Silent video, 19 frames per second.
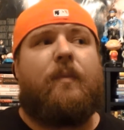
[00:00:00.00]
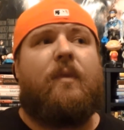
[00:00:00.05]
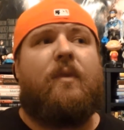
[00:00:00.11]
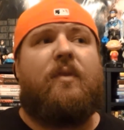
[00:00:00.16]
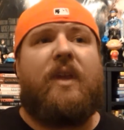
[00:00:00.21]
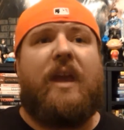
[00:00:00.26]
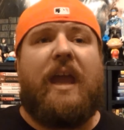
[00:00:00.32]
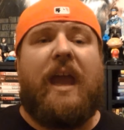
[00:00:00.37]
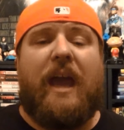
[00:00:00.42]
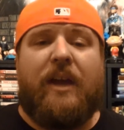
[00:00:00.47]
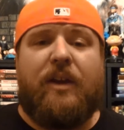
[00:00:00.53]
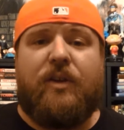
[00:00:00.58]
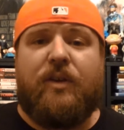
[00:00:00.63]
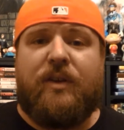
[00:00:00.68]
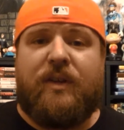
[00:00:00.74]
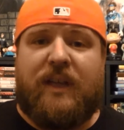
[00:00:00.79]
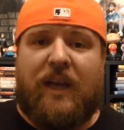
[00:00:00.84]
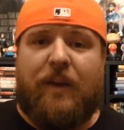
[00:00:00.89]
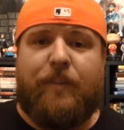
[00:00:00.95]
they had
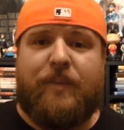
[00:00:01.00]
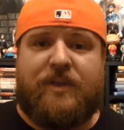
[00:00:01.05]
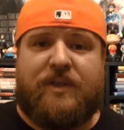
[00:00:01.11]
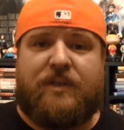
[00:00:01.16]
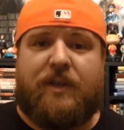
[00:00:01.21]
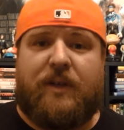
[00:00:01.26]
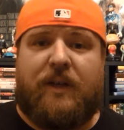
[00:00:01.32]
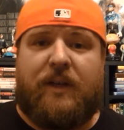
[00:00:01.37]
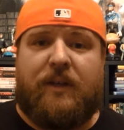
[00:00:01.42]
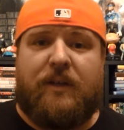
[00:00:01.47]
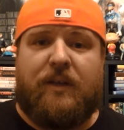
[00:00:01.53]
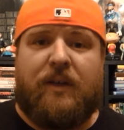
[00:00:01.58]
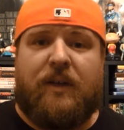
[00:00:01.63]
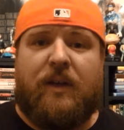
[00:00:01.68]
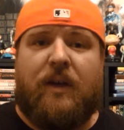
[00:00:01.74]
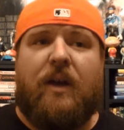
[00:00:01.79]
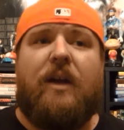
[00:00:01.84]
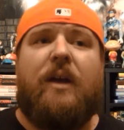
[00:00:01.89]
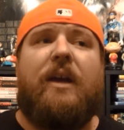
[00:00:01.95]
good chemistry
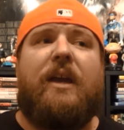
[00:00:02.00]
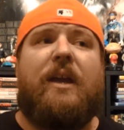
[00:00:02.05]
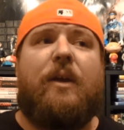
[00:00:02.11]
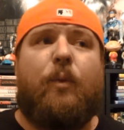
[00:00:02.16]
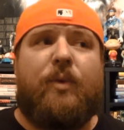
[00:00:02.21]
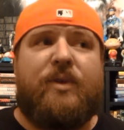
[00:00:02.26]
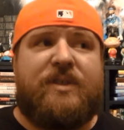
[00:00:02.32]
it